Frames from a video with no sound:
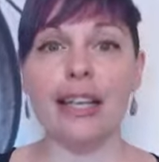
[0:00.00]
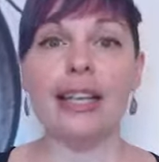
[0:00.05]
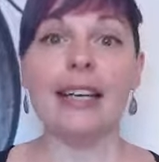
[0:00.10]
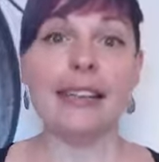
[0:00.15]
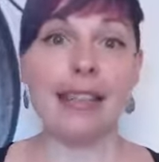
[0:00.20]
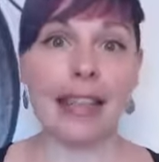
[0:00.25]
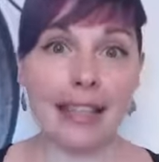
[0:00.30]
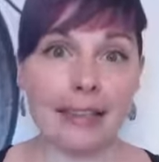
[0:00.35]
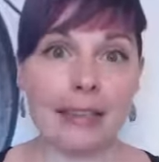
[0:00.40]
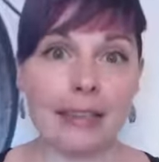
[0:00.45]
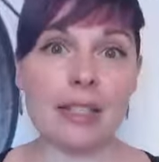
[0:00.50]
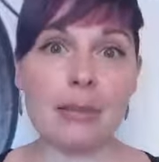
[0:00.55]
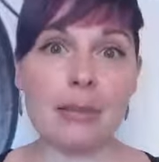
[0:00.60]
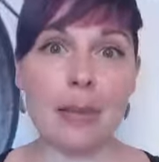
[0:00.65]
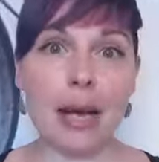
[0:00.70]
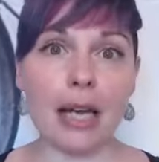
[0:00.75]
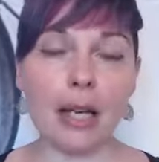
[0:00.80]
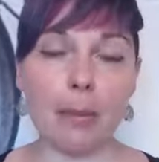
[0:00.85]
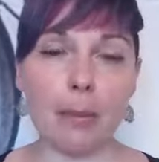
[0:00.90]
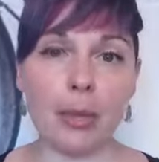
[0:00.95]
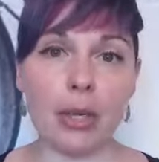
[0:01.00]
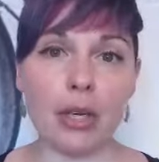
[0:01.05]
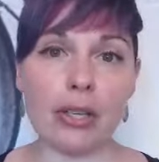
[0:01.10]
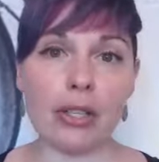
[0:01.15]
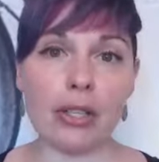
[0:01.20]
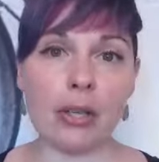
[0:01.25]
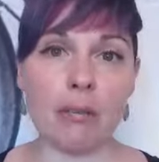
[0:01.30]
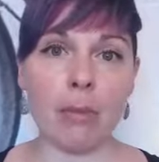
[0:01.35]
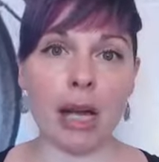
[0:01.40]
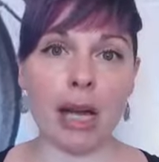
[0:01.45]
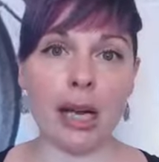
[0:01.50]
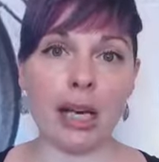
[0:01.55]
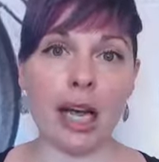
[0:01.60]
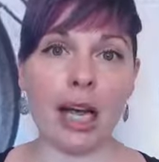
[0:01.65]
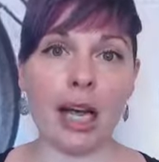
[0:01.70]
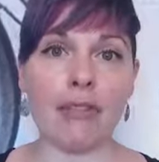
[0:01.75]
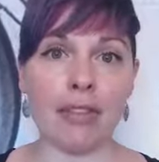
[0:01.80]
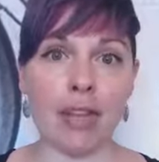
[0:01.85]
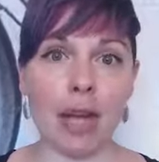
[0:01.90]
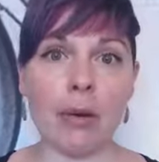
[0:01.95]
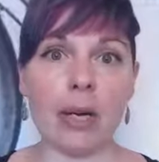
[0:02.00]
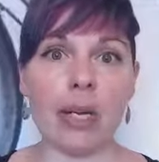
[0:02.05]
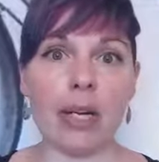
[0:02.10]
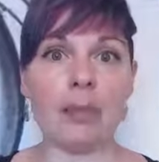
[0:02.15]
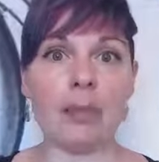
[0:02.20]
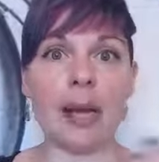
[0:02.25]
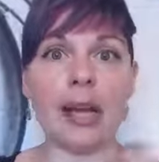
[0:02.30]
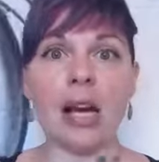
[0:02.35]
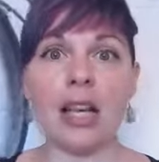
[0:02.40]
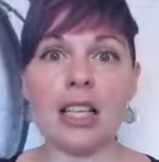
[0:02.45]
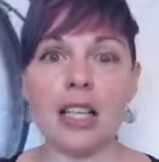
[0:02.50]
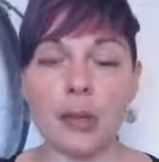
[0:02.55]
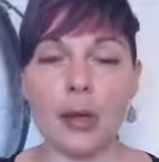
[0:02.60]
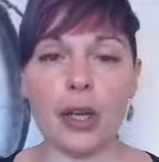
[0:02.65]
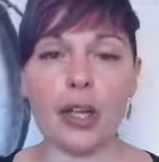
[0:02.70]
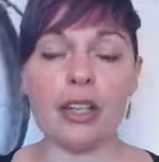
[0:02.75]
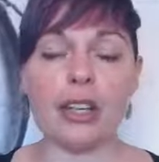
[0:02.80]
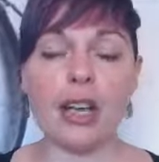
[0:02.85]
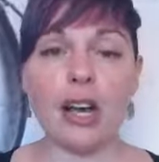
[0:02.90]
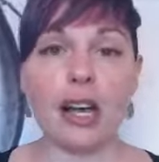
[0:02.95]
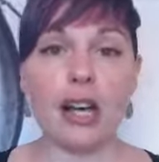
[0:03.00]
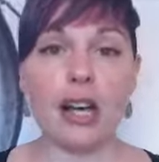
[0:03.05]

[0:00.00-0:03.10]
Then this man appears in my life. Now he's my husband.